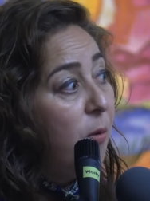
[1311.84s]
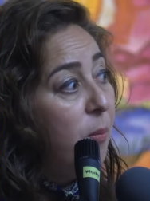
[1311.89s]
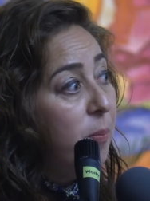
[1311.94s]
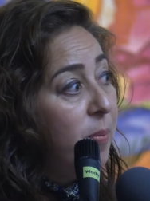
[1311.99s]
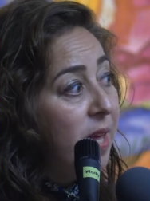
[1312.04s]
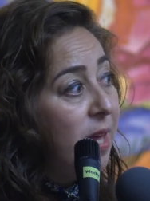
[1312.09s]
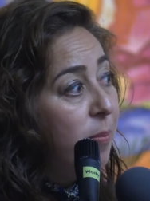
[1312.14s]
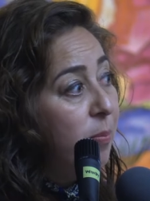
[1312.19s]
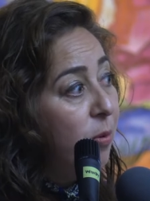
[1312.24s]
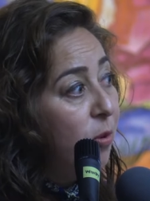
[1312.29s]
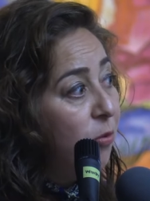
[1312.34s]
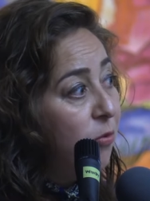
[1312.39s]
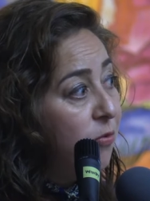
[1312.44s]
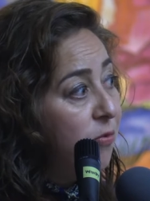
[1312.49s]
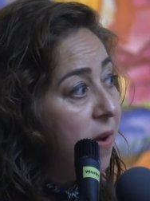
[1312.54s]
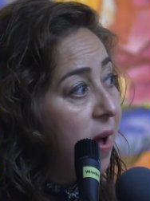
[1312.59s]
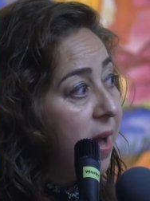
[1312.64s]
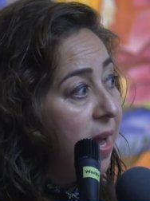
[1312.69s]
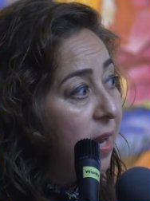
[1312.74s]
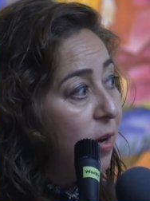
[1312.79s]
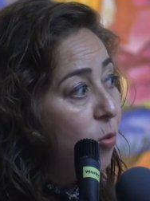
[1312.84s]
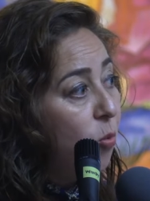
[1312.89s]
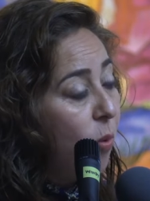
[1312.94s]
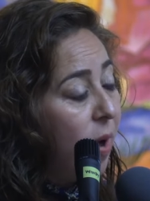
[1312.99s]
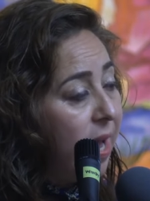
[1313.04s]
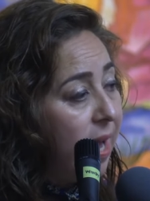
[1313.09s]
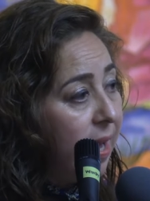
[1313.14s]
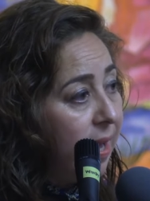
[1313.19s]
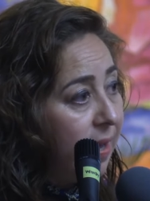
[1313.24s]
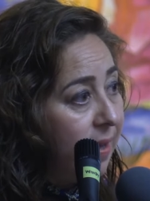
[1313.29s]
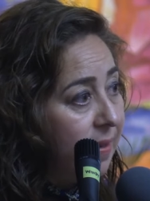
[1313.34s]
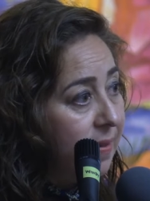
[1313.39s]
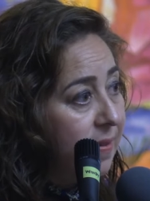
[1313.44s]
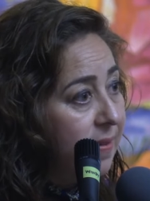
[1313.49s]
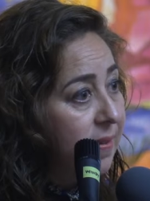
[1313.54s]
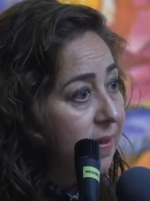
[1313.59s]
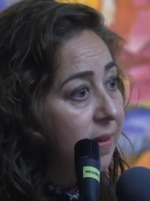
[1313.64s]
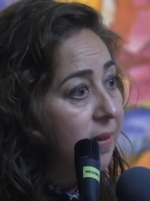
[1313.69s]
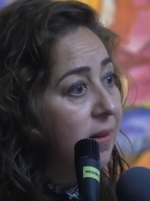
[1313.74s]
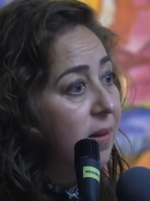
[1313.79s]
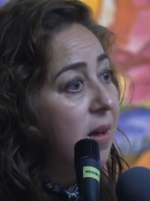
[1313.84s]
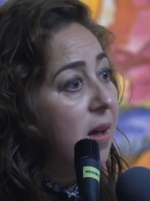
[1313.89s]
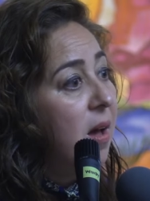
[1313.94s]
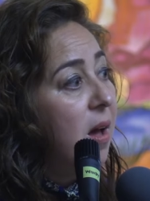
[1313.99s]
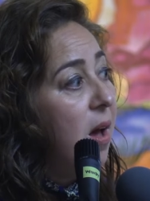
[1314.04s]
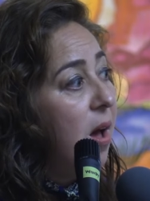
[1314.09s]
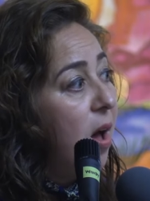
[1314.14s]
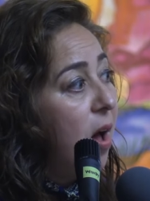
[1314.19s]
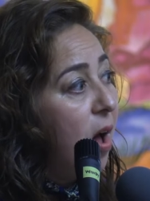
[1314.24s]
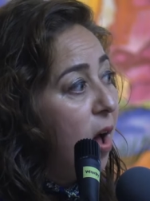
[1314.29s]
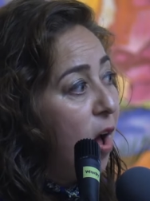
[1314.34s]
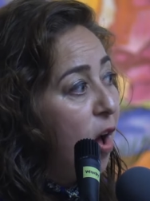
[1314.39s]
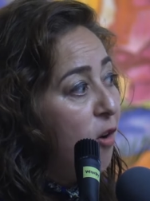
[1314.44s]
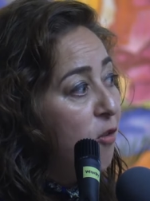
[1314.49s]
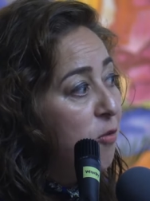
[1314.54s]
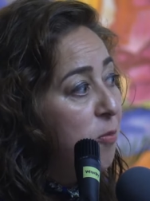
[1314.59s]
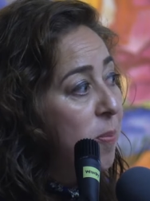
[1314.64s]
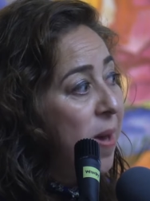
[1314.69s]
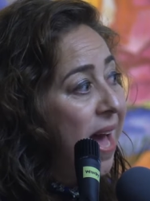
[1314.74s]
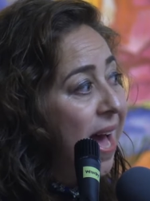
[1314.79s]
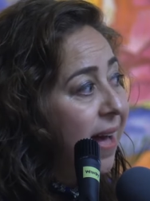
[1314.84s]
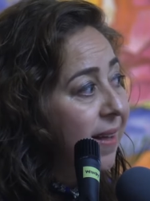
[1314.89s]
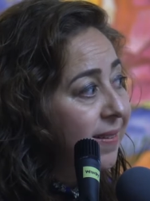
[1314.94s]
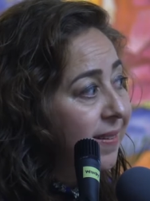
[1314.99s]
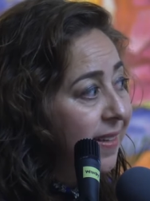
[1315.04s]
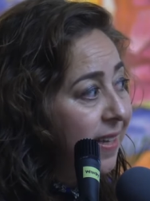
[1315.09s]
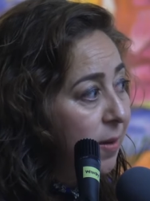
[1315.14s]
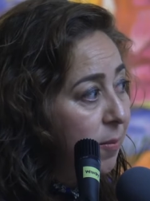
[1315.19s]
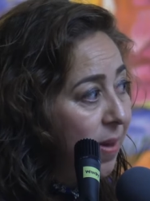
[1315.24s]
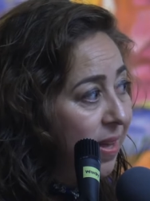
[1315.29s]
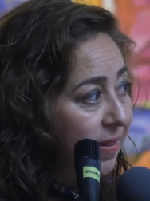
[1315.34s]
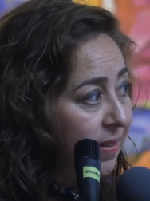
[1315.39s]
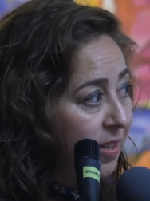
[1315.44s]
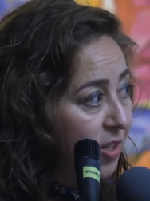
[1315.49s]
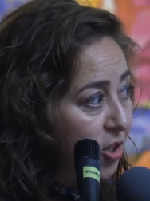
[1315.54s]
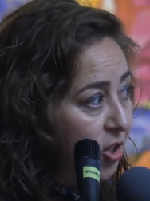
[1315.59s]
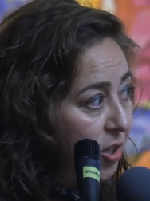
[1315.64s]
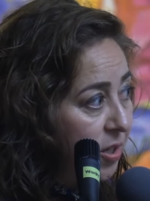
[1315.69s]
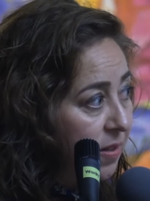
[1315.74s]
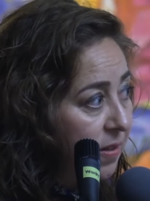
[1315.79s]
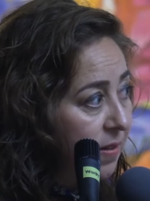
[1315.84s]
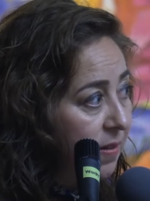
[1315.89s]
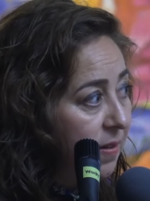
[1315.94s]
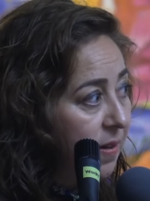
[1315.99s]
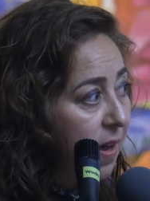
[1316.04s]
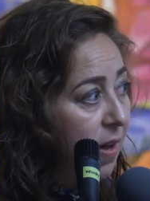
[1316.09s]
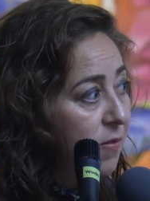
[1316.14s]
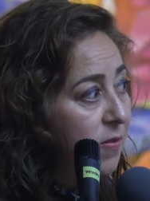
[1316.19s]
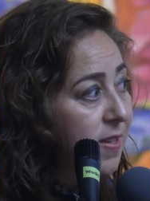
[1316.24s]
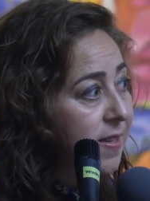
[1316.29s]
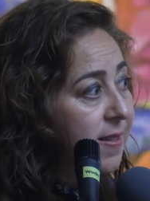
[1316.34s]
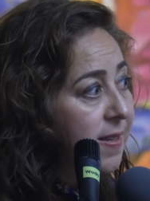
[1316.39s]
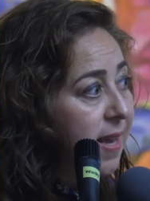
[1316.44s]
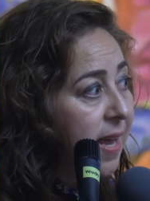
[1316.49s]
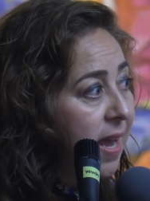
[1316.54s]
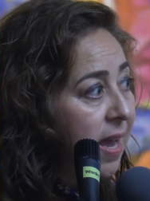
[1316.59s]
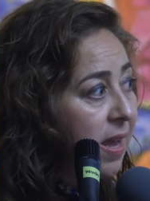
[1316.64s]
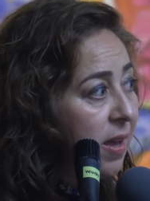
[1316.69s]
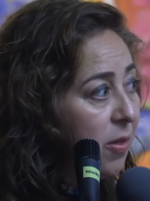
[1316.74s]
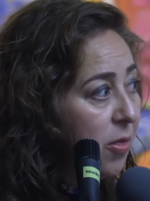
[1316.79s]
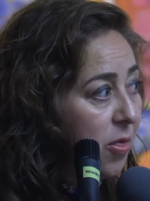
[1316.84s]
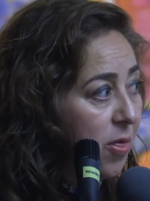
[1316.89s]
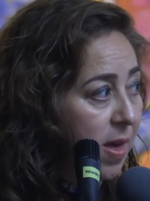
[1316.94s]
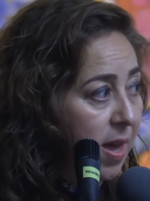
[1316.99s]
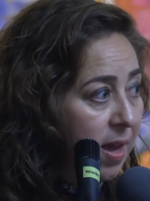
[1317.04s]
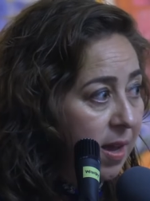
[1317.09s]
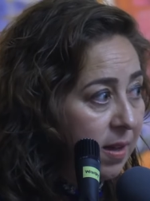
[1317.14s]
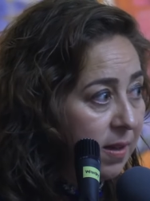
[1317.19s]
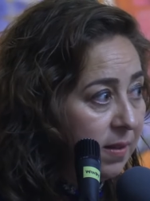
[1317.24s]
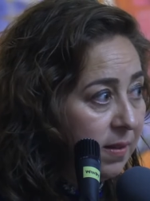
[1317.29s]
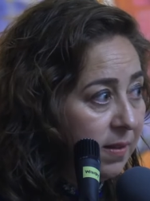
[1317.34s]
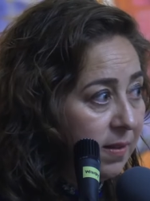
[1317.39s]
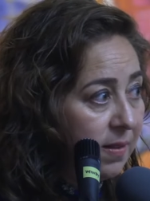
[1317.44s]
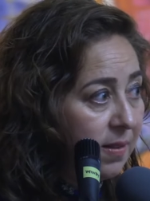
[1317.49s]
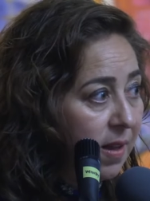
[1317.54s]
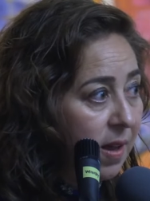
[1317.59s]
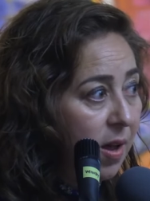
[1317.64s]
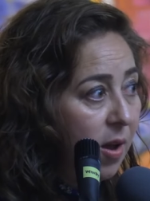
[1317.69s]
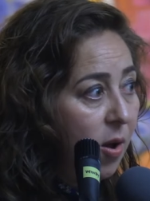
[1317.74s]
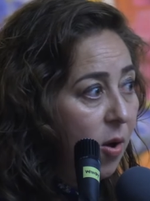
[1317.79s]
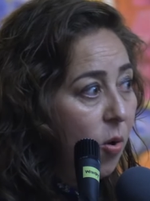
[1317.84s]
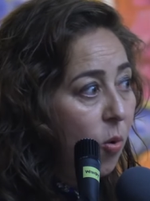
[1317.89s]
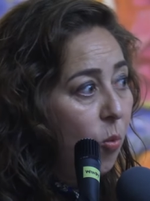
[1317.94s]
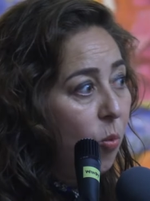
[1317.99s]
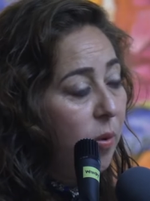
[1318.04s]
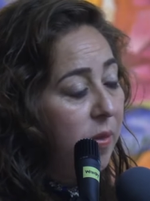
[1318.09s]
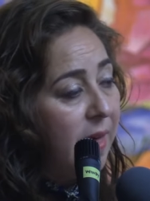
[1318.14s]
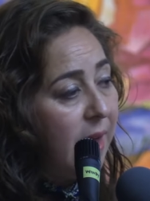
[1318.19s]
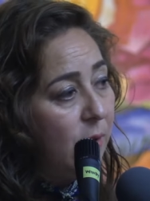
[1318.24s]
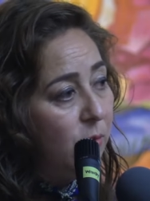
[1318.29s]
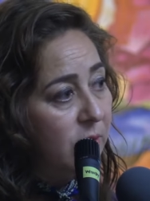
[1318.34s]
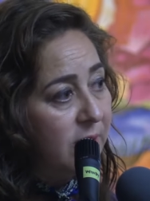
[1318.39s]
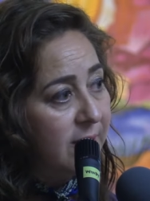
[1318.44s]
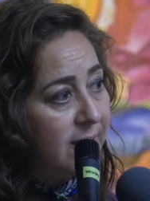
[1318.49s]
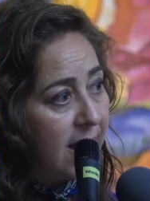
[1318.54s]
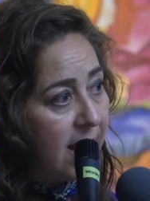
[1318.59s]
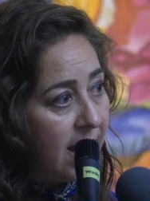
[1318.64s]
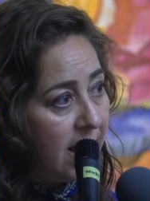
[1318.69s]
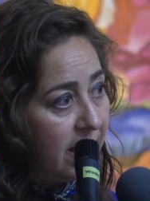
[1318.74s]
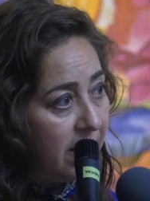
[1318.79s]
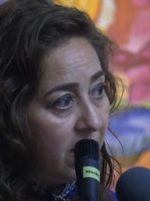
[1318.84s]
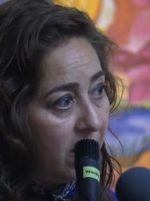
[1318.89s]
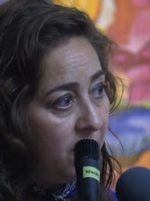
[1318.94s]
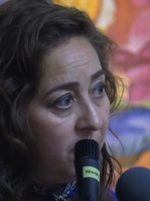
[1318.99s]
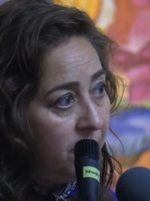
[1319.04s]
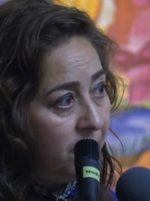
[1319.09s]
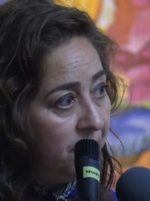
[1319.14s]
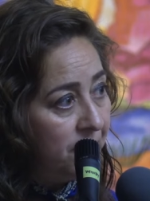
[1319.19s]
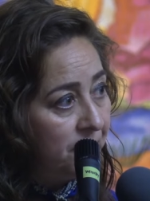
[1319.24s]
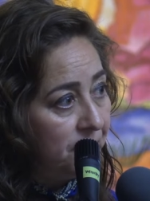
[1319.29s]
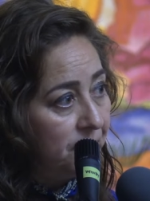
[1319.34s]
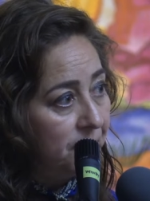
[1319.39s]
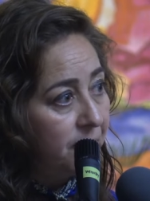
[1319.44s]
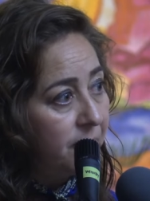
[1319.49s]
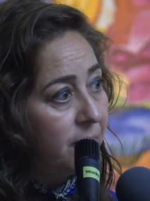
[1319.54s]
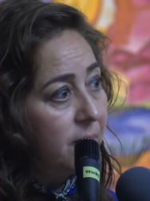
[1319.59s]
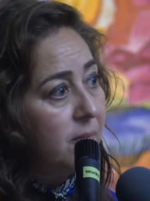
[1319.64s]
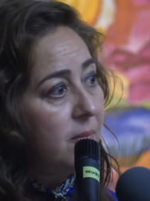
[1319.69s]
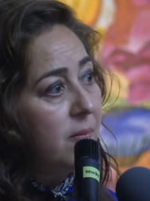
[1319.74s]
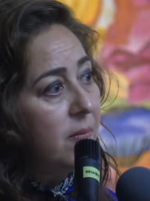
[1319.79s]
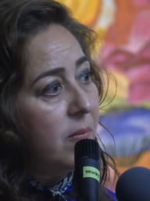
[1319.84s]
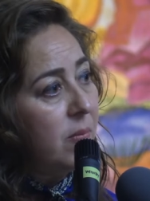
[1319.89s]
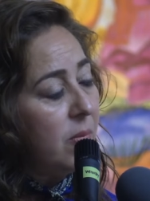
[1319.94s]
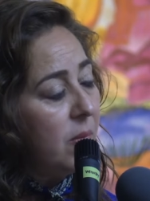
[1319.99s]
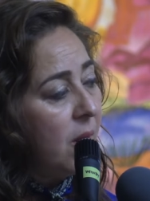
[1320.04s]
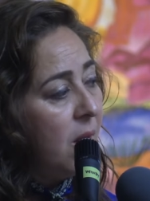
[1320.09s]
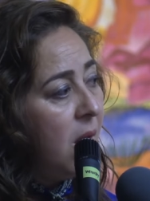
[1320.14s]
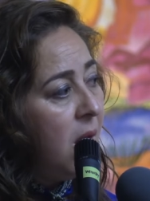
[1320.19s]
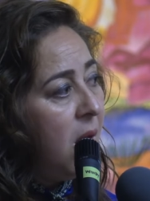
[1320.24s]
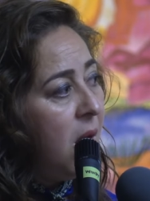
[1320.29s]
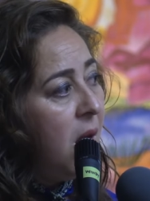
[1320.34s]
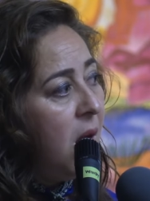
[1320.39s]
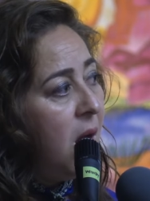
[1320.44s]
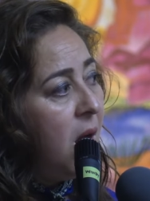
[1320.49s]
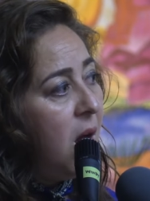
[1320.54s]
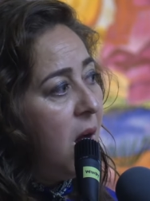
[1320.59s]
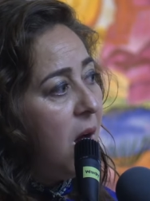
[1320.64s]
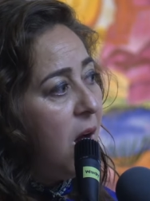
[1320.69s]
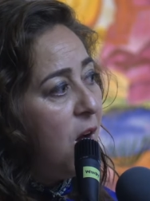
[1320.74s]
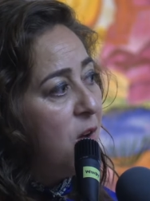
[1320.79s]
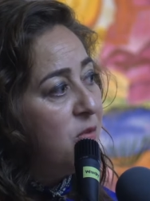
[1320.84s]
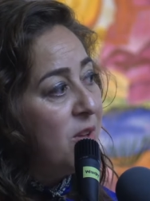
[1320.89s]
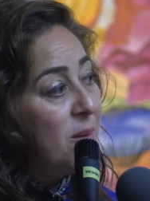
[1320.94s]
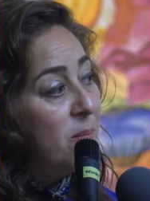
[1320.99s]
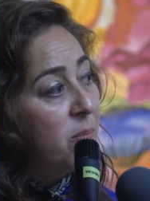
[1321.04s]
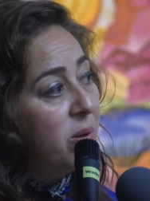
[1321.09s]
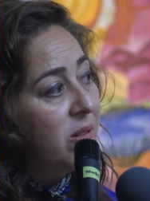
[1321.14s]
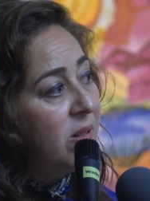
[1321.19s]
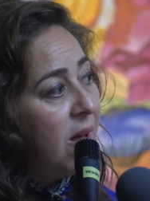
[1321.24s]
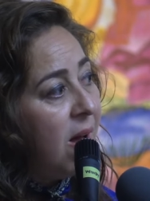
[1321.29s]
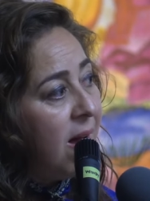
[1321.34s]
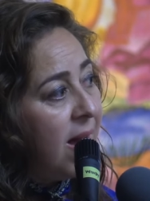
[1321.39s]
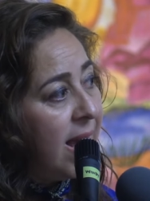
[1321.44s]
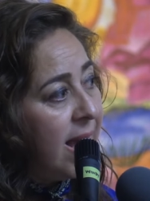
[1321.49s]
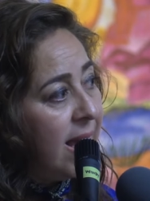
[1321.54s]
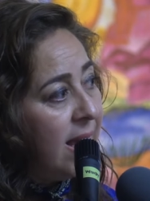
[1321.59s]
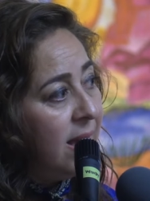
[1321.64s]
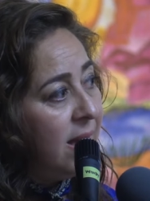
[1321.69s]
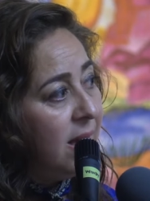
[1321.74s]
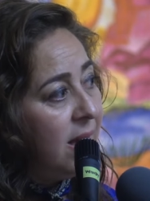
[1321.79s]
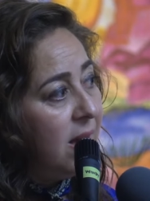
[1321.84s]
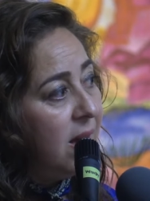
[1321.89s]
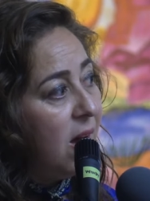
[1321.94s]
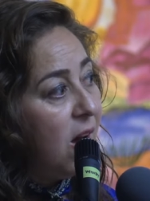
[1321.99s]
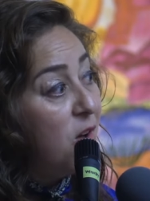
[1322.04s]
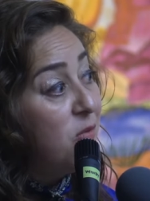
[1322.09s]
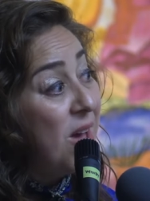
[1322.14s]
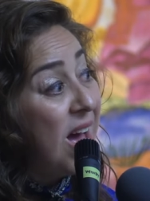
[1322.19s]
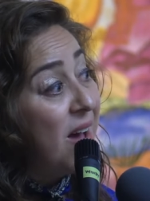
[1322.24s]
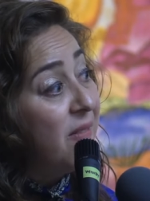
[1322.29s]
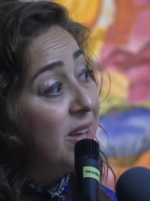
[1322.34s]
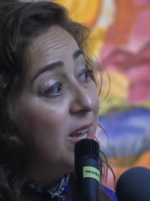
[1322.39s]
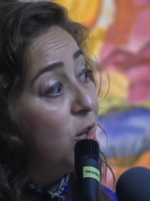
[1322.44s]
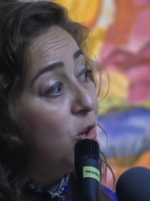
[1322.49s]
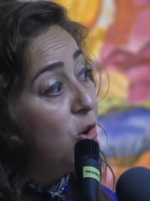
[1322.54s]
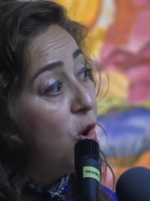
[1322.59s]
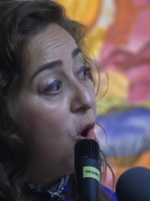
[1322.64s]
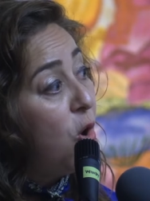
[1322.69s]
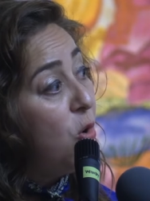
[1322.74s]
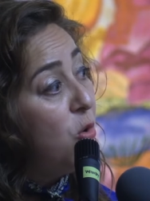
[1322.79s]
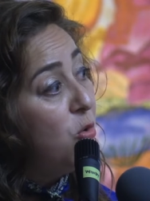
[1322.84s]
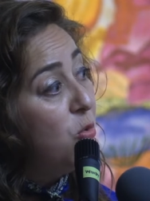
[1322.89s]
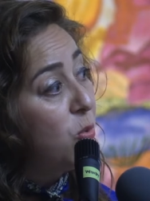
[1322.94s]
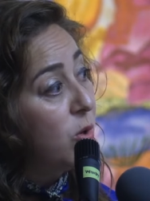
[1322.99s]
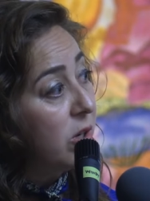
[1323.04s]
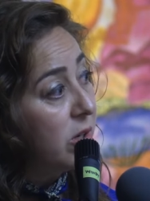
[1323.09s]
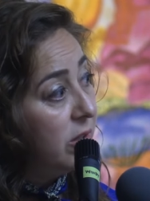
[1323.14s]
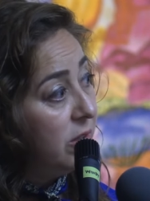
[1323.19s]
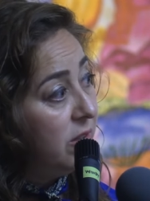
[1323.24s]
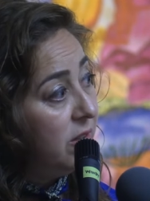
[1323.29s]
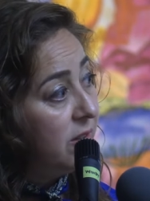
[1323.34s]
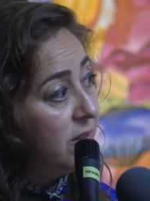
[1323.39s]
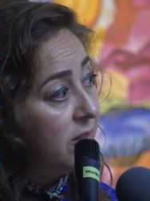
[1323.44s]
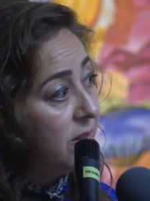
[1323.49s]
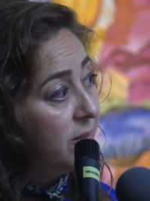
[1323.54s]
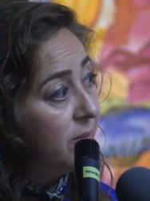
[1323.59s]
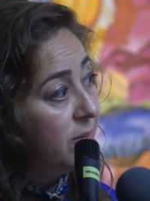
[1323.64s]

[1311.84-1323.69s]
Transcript: people find ways of passing messages, of saying things without saying them, of implying, of having code words,